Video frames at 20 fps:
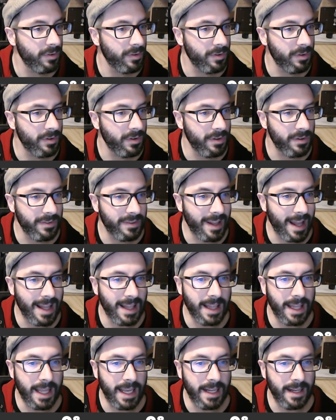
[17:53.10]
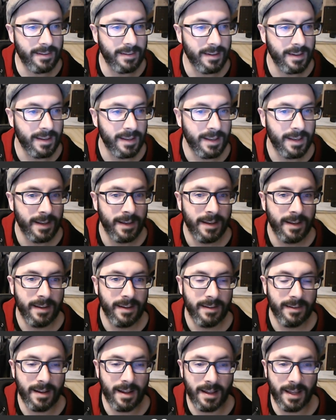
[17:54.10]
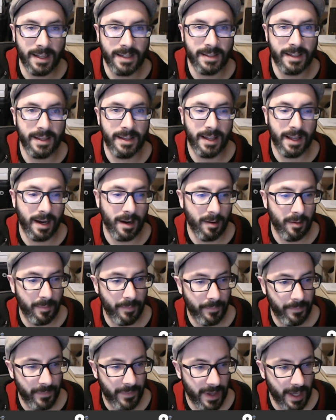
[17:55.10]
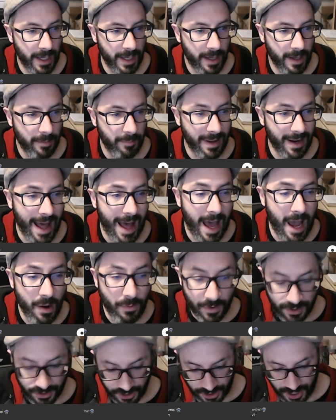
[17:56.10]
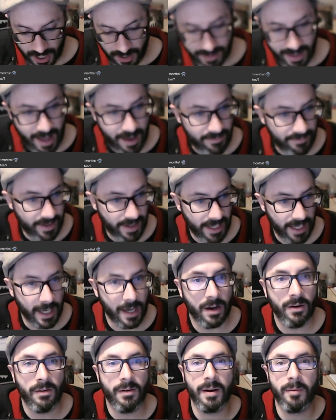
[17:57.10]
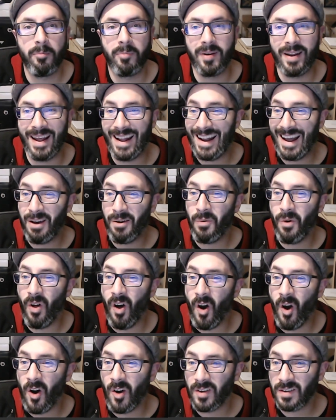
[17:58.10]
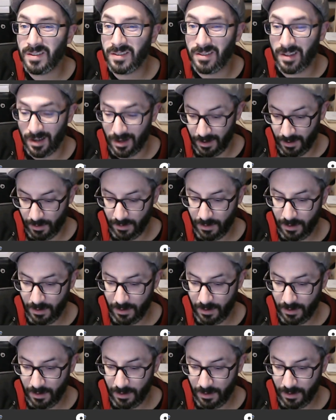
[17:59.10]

It's not linked. It's not linked in there. But I will share that video, and I will also